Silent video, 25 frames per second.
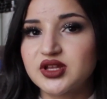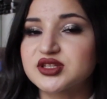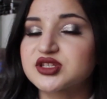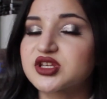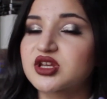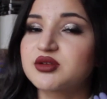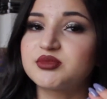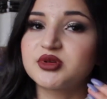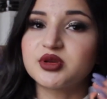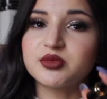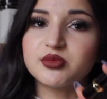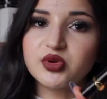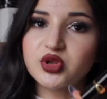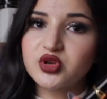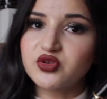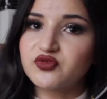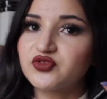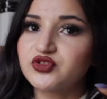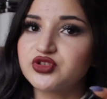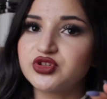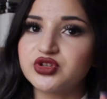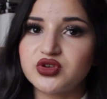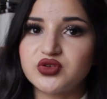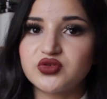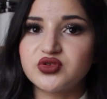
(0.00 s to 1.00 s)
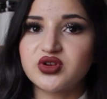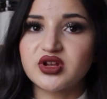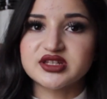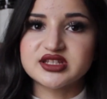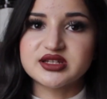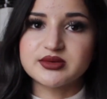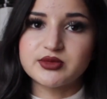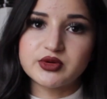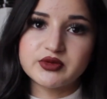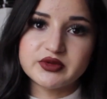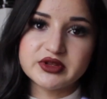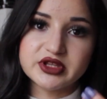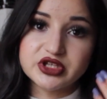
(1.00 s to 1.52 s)
It's going to be a beautiful nude on
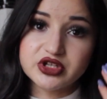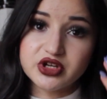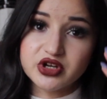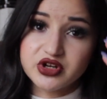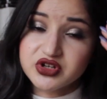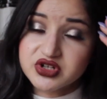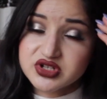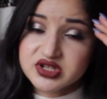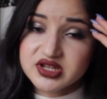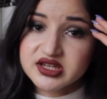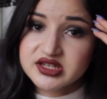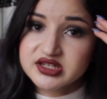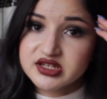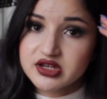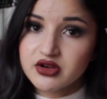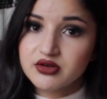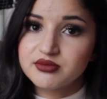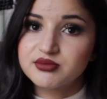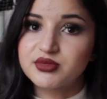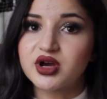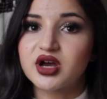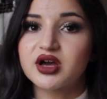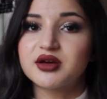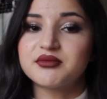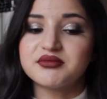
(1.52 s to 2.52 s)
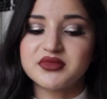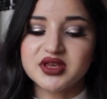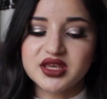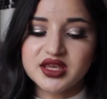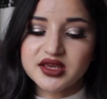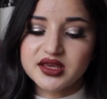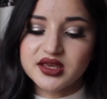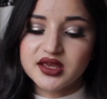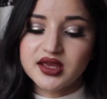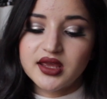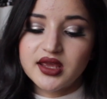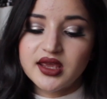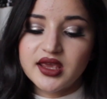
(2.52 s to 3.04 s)
someone with a darker skin tone, but on
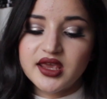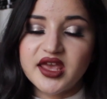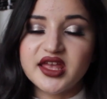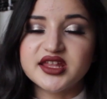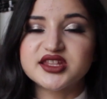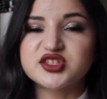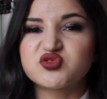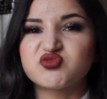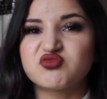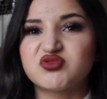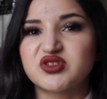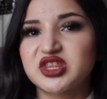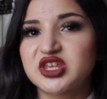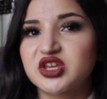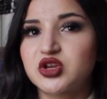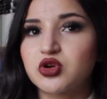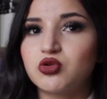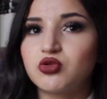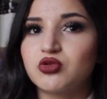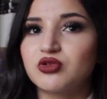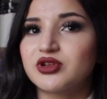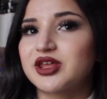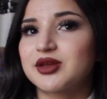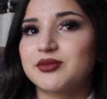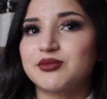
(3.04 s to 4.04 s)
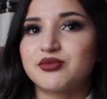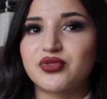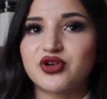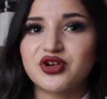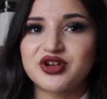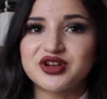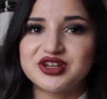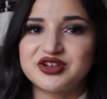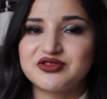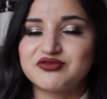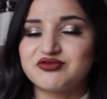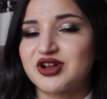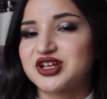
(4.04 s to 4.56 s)
me, it's a really cool like
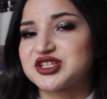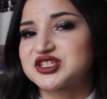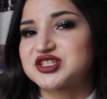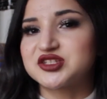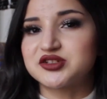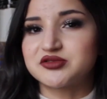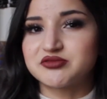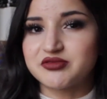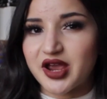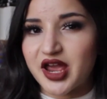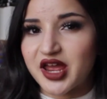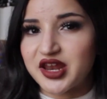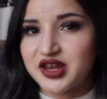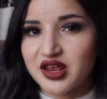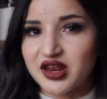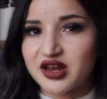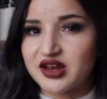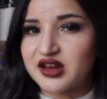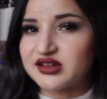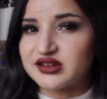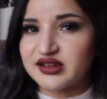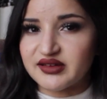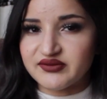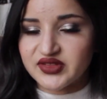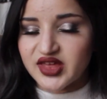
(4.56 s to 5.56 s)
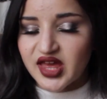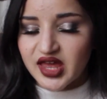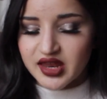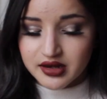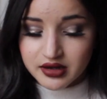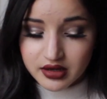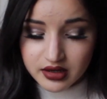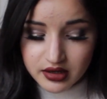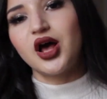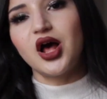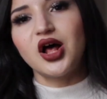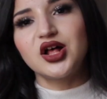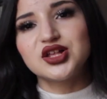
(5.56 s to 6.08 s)
burgundy rusty red, and I love
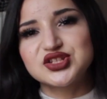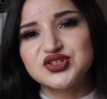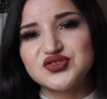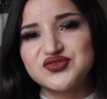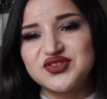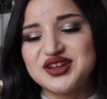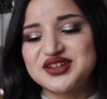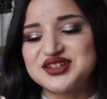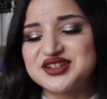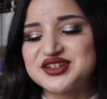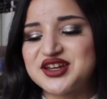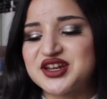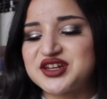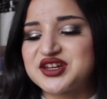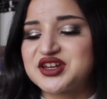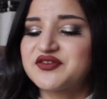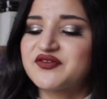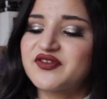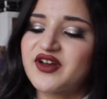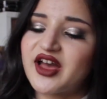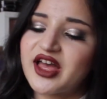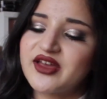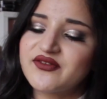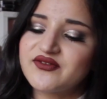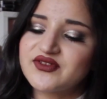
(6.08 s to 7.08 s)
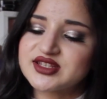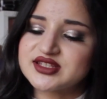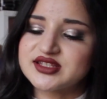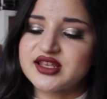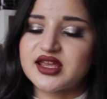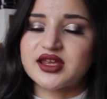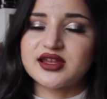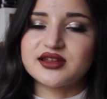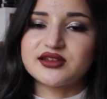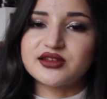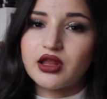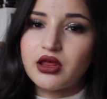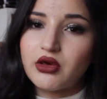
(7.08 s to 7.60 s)
that. Also, nineteen ninety-five is
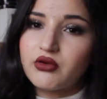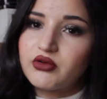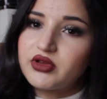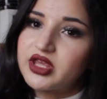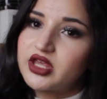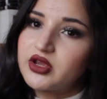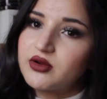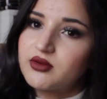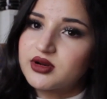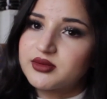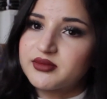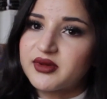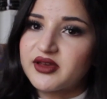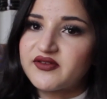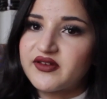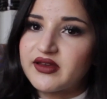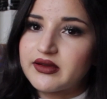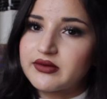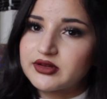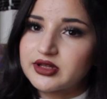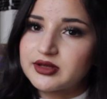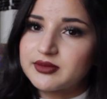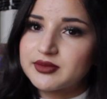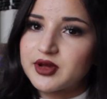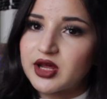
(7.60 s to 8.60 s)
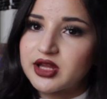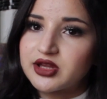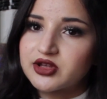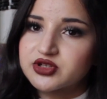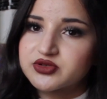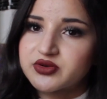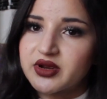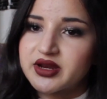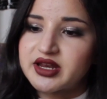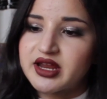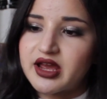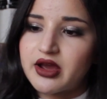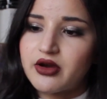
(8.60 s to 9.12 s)
like low-key one of my favorite lip
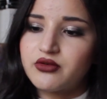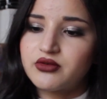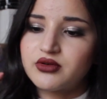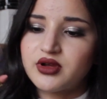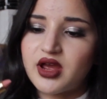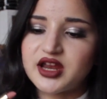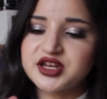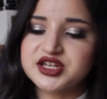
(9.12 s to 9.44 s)
colors right now.